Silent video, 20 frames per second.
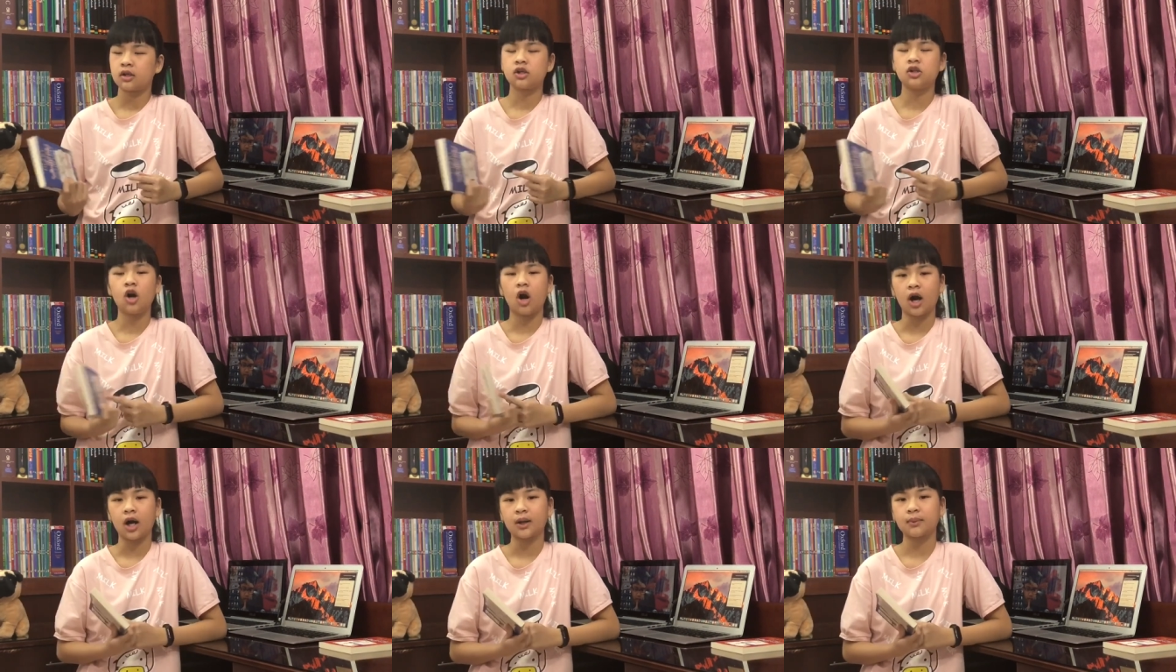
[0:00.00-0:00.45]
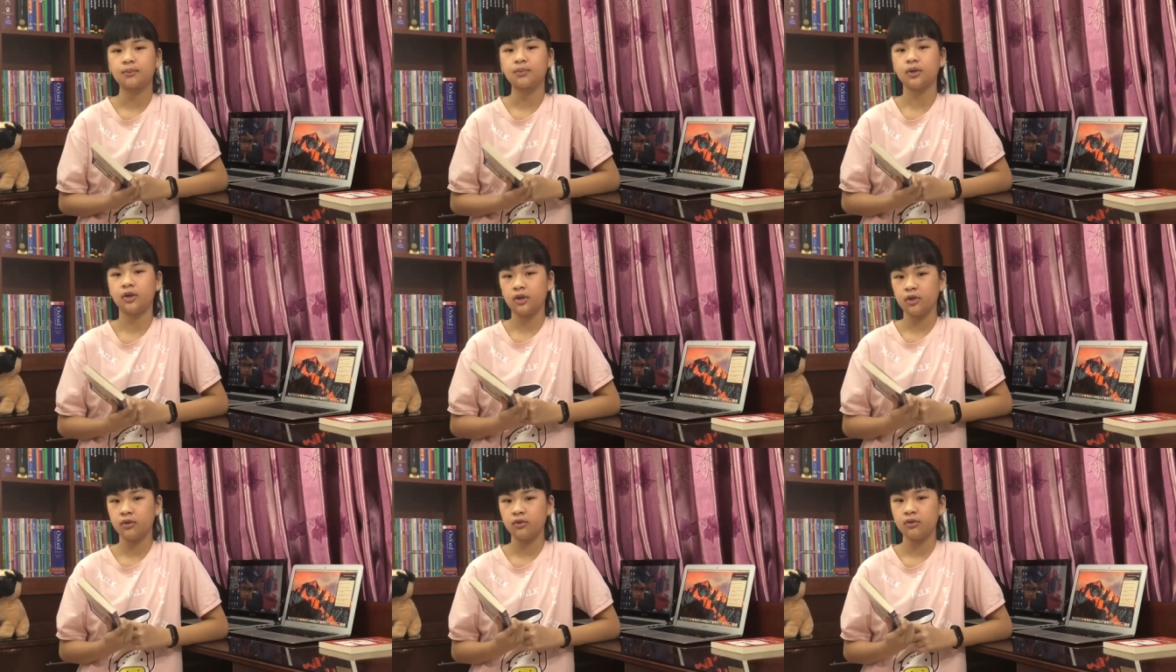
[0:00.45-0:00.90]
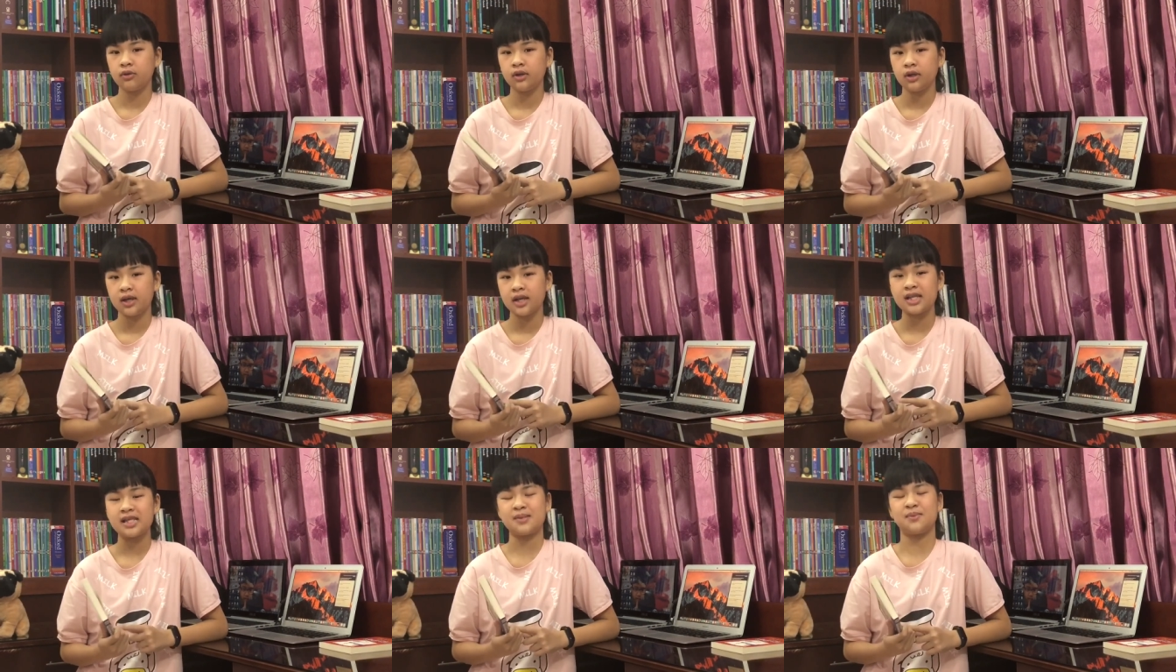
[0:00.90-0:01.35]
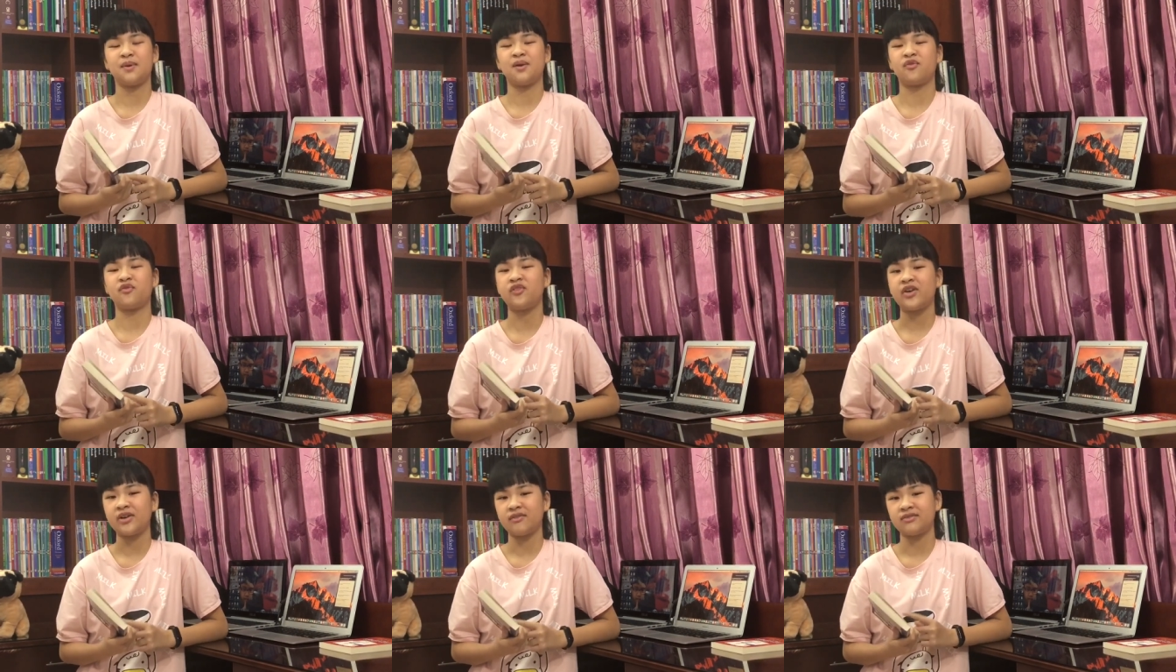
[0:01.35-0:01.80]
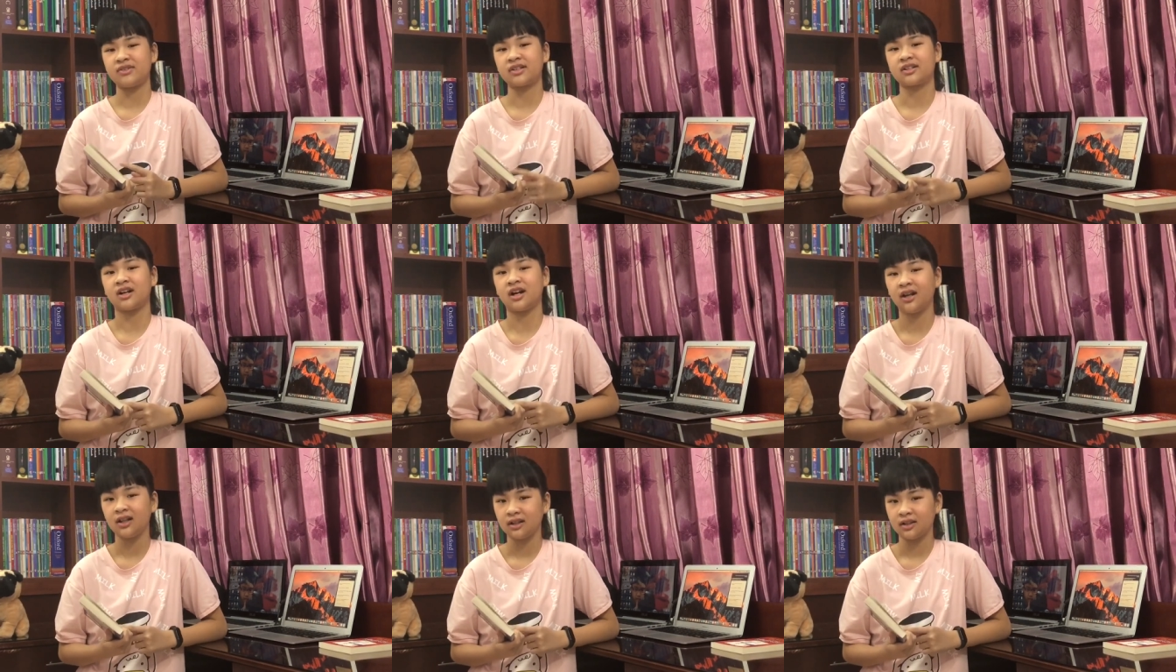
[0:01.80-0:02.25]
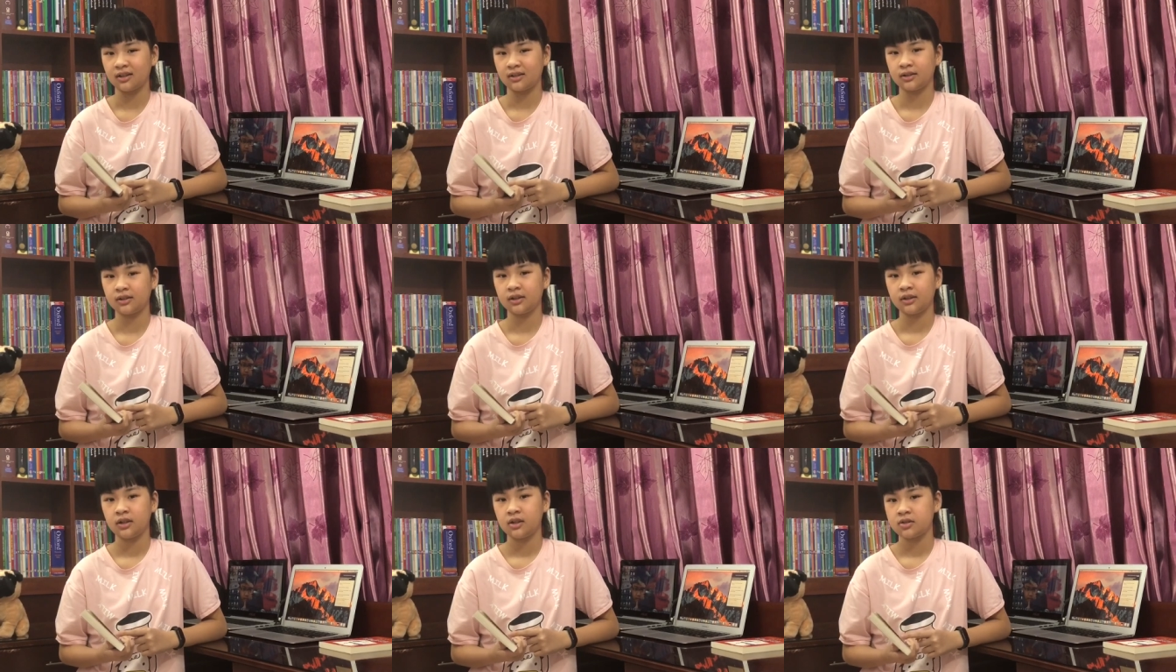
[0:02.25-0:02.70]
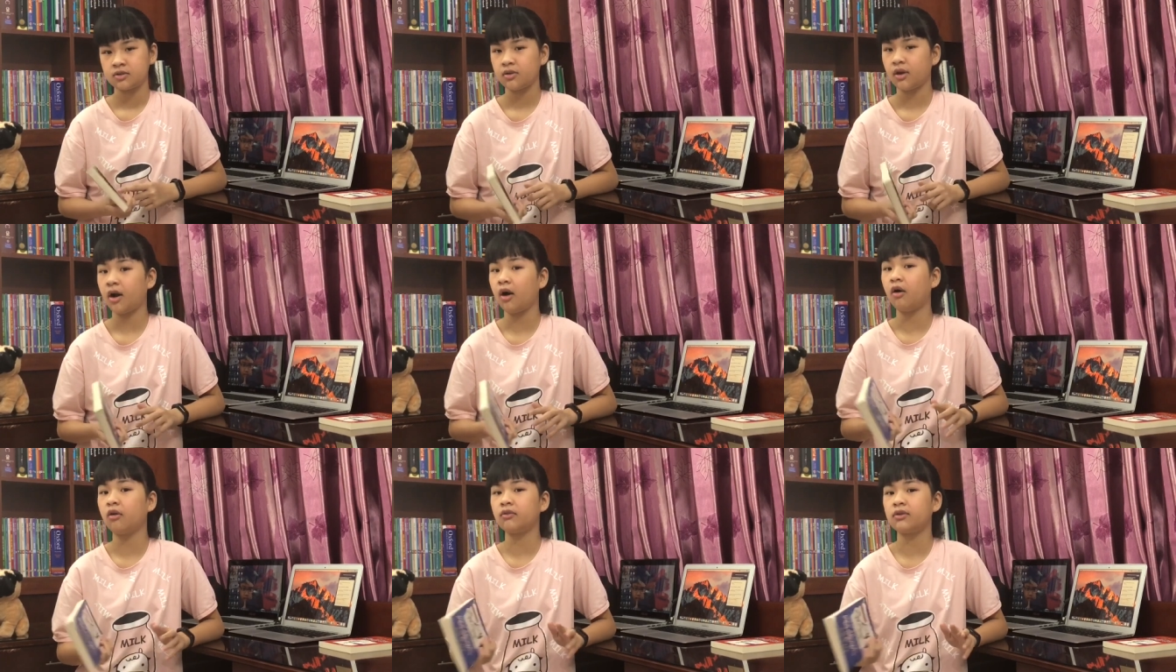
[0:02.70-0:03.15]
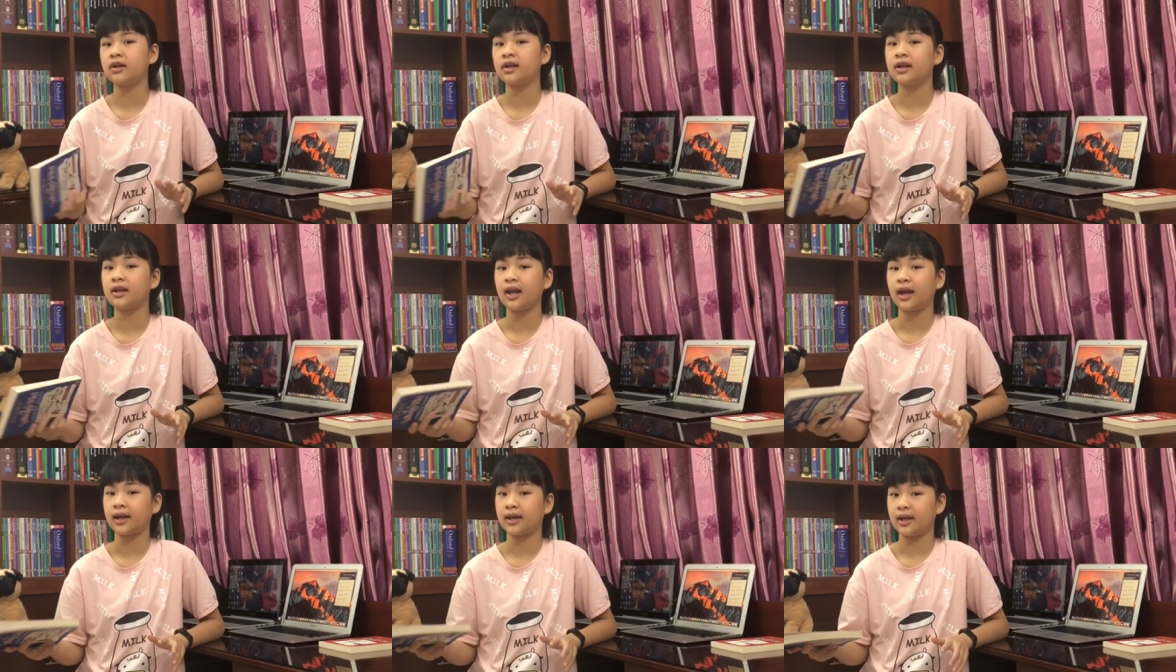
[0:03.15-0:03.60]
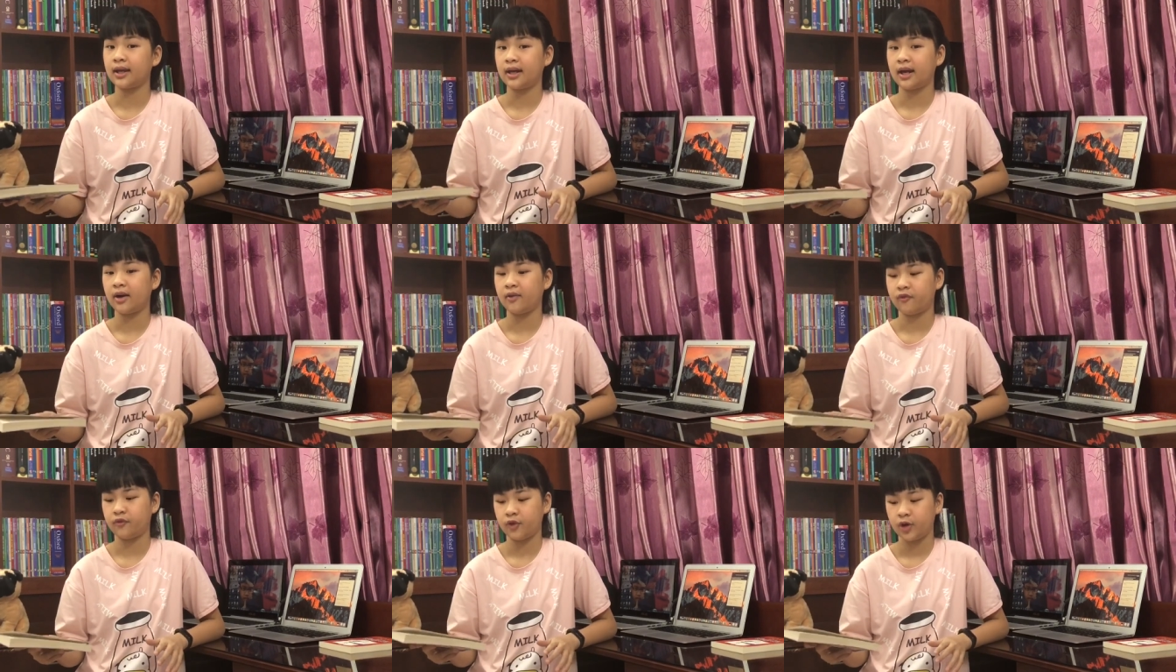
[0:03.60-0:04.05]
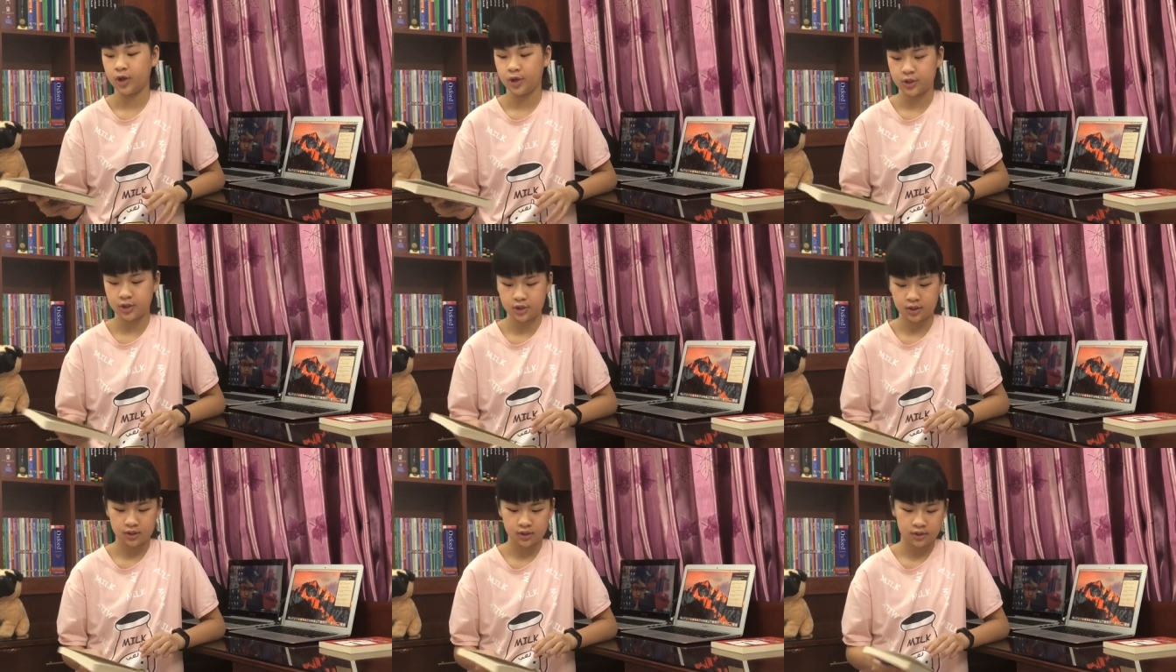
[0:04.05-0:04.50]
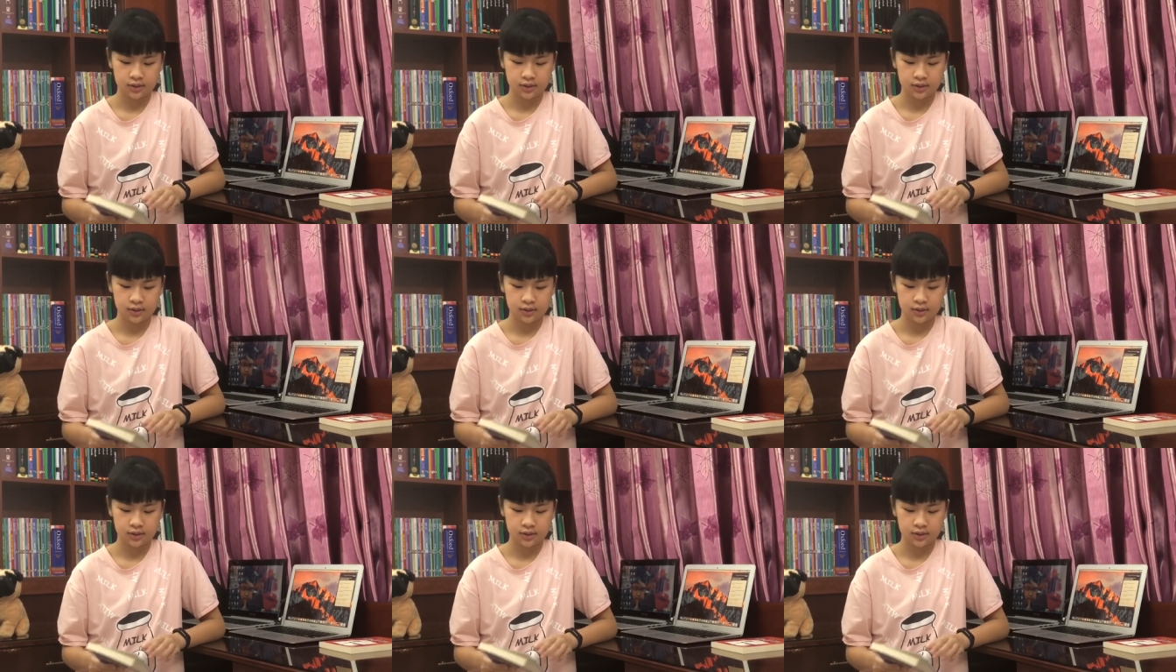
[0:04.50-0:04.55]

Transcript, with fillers: dark blue is my favorite color, so I already like it at first.